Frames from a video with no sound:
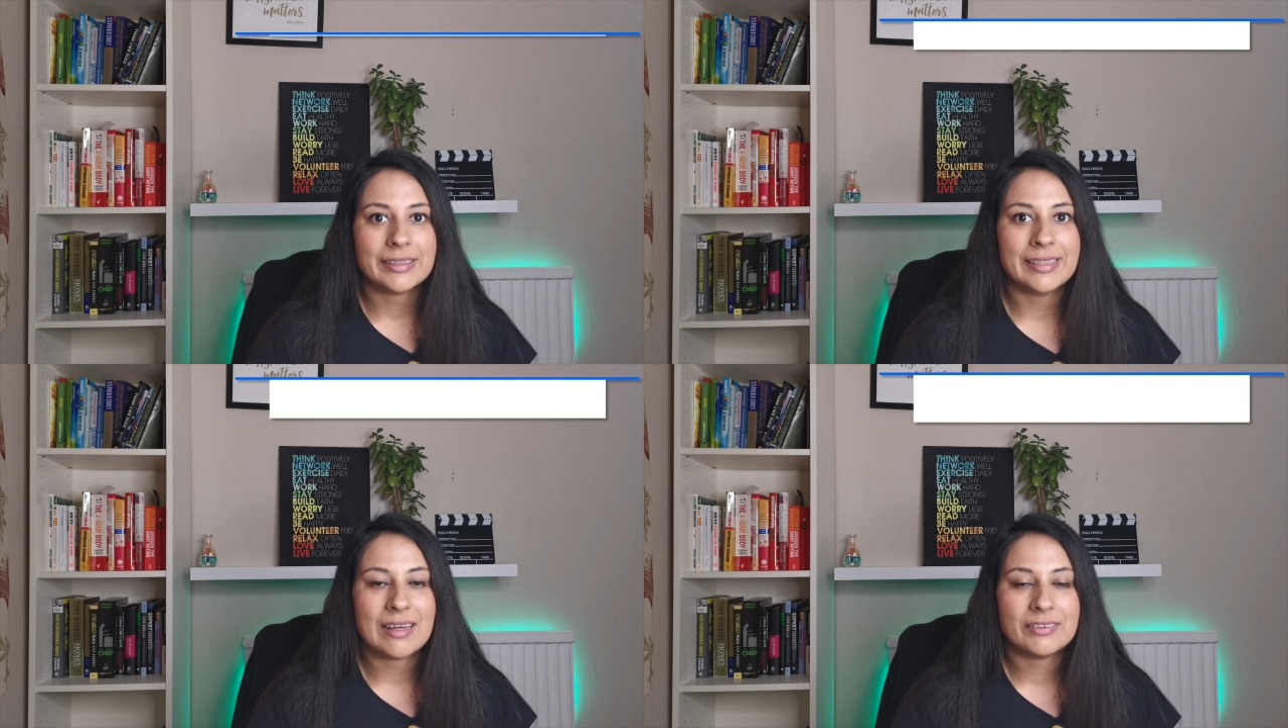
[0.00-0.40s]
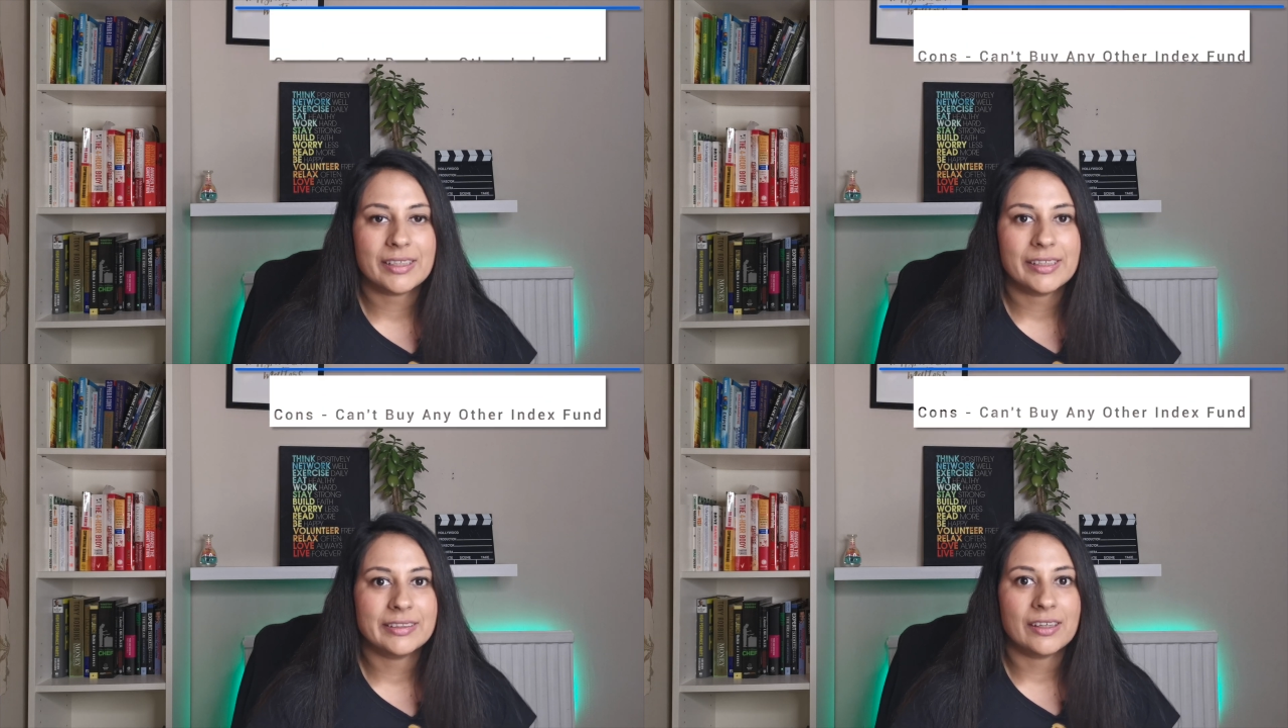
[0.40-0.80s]
the
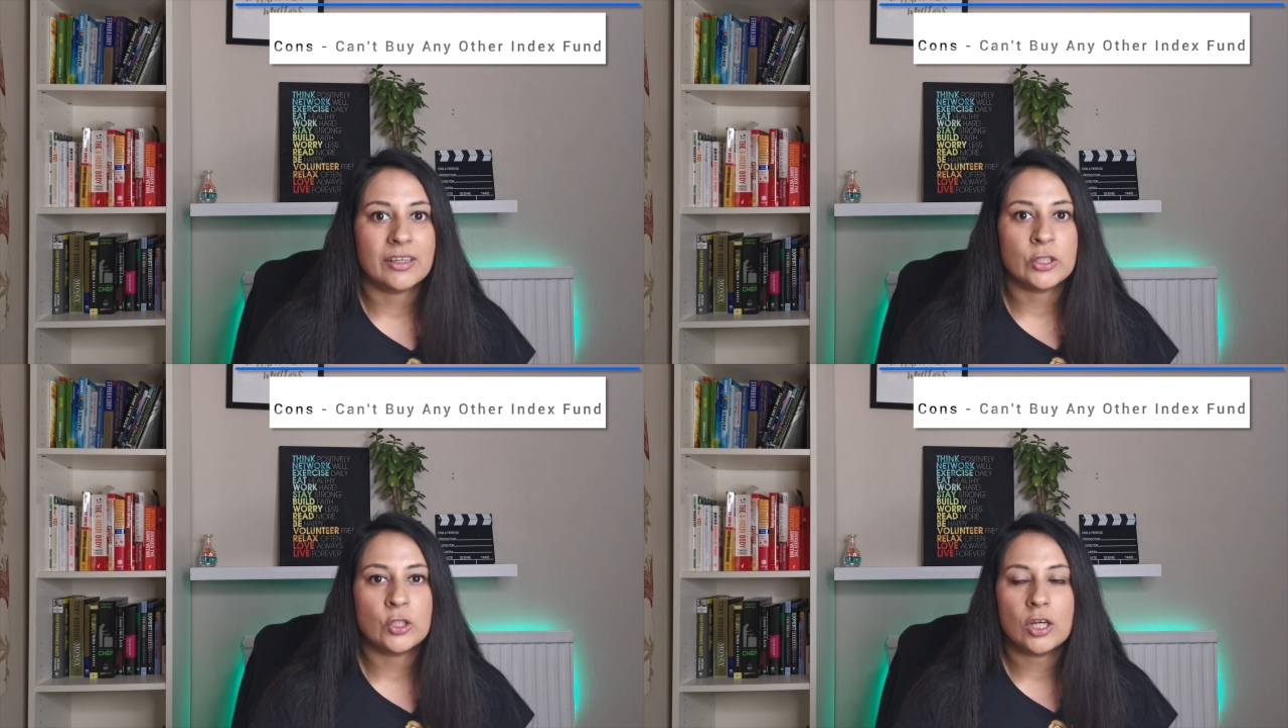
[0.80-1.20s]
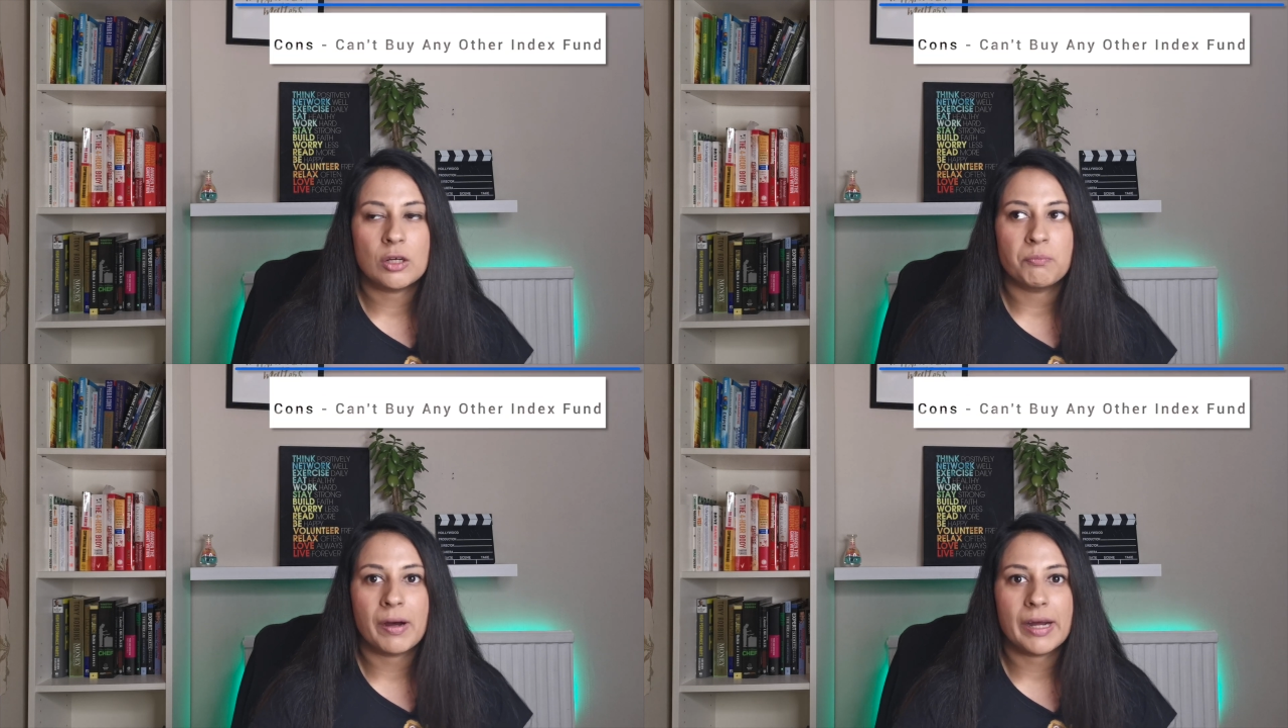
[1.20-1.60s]
downsides are you
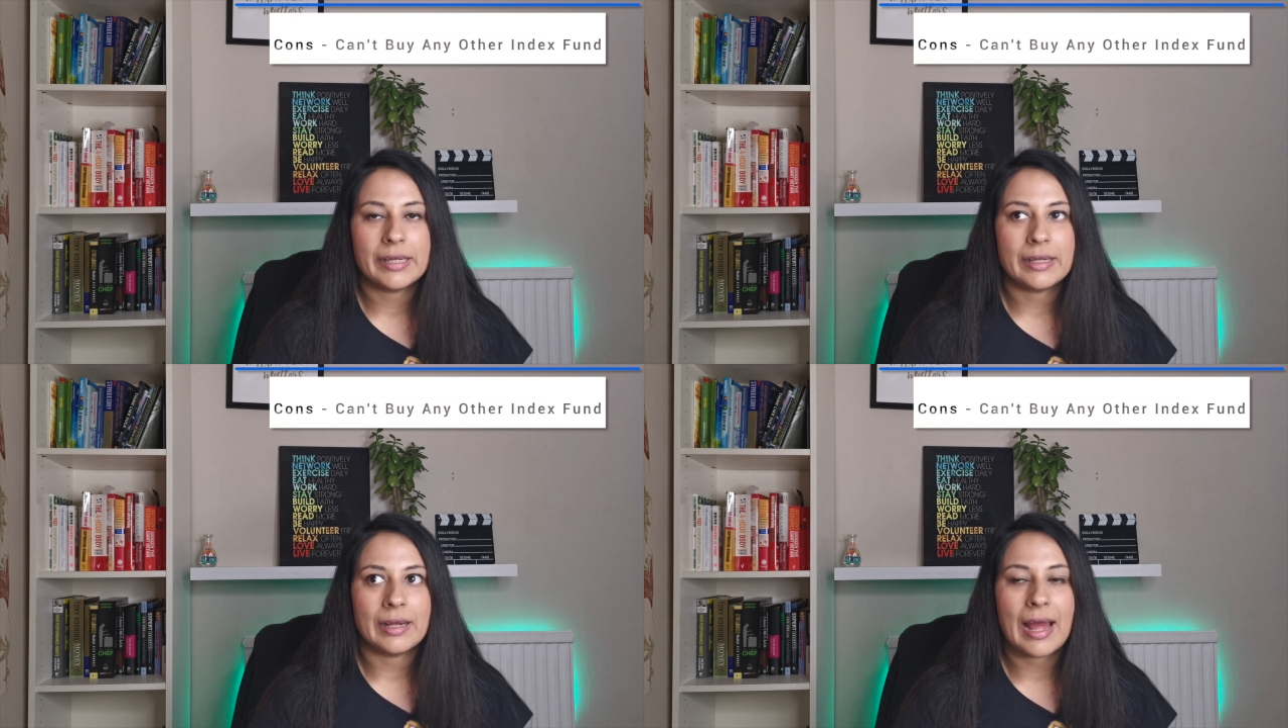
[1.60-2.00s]
can't buy